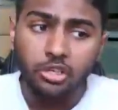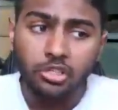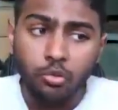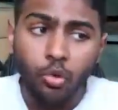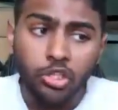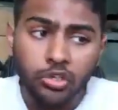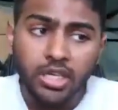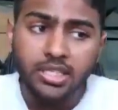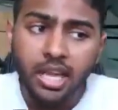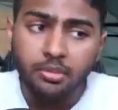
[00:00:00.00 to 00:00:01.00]
because once you're in
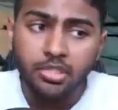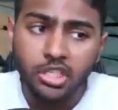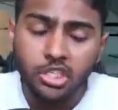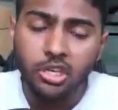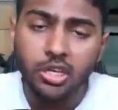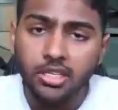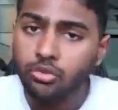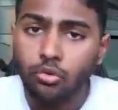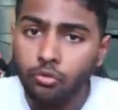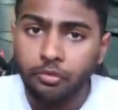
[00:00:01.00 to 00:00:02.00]
that standing position, it's
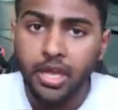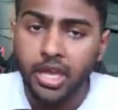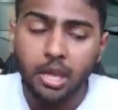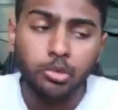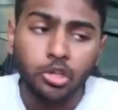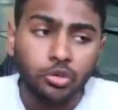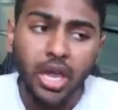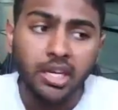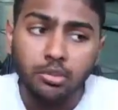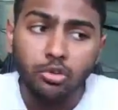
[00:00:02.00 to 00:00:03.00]
all fair game. You can do
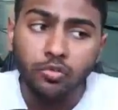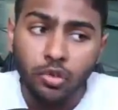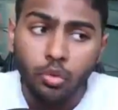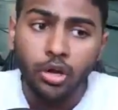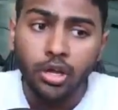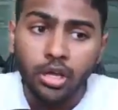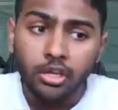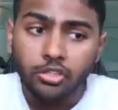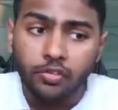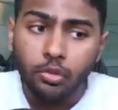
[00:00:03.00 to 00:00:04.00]
any move you want.
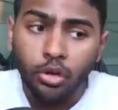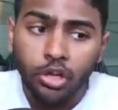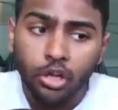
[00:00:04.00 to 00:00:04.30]
So if you want to